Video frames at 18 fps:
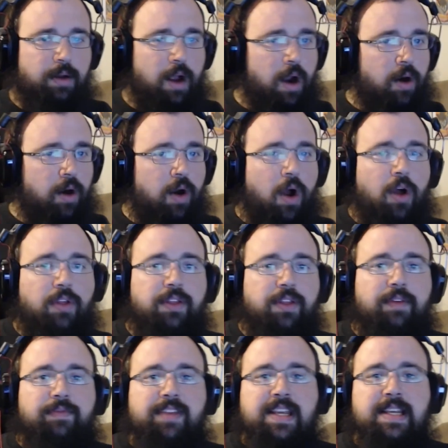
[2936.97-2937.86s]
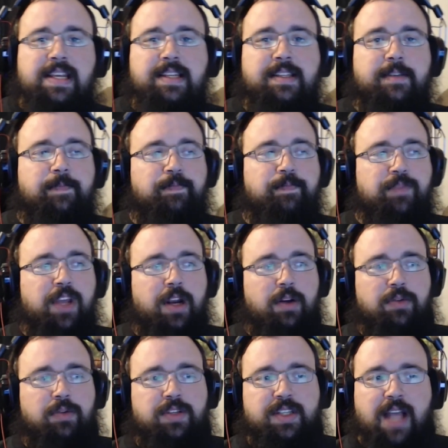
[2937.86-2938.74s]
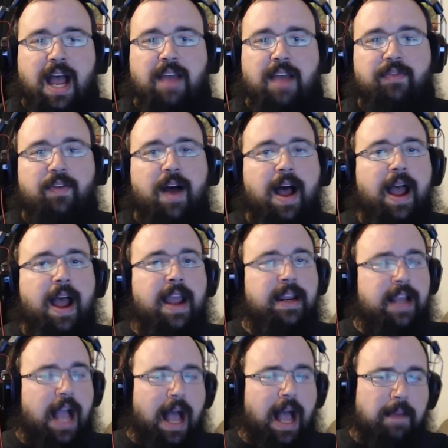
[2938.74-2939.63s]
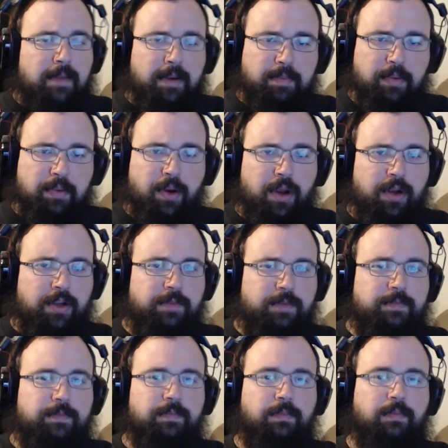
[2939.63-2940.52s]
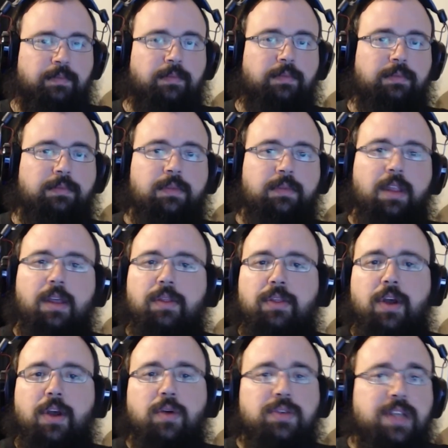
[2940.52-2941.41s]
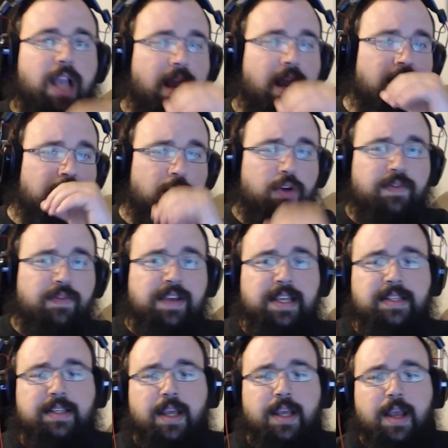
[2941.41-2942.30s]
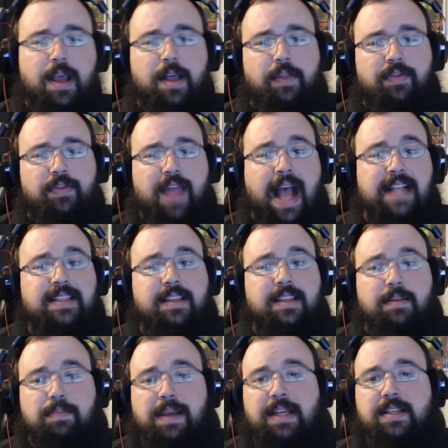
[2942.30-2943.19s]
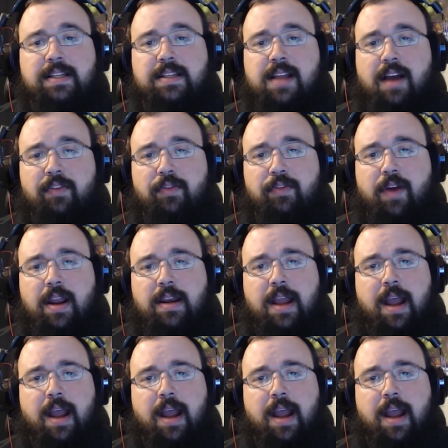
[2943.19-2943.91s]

are all of these, sci-fi, comic book, those kind of movies. That's the big stuff right